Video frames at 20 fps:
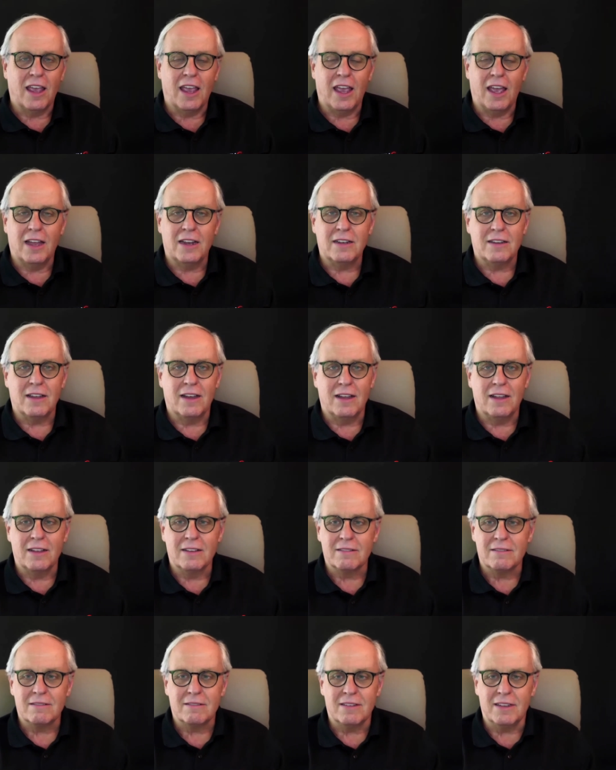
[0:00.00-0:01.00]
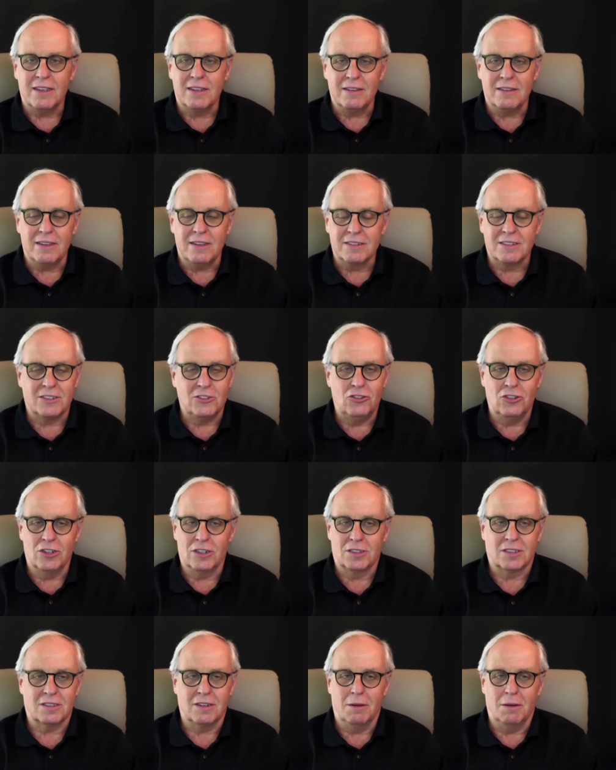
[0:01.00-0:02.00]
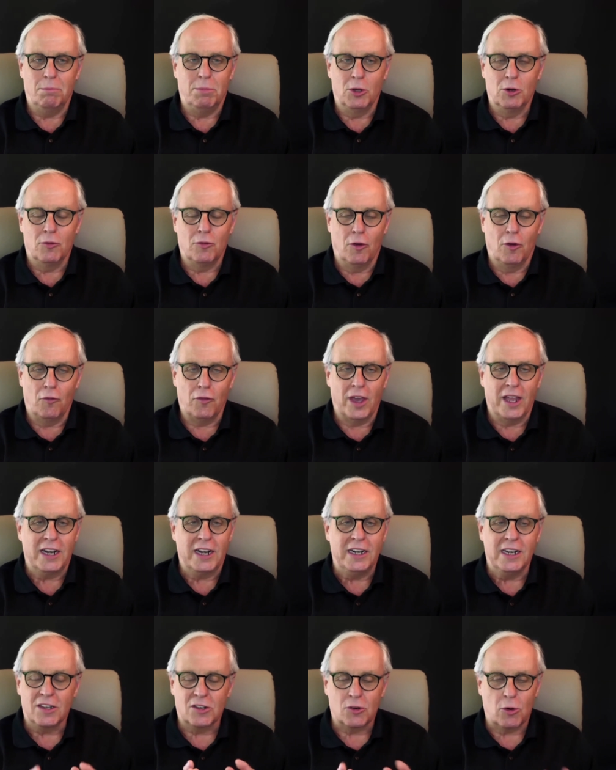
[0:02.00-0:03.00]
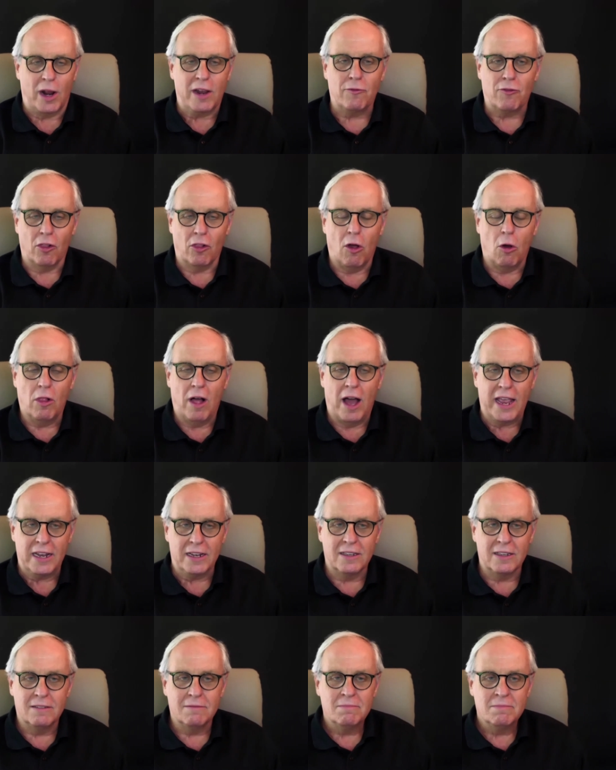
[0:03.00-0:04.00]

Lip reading: And it's just a beautiful fit, and it's great for low light.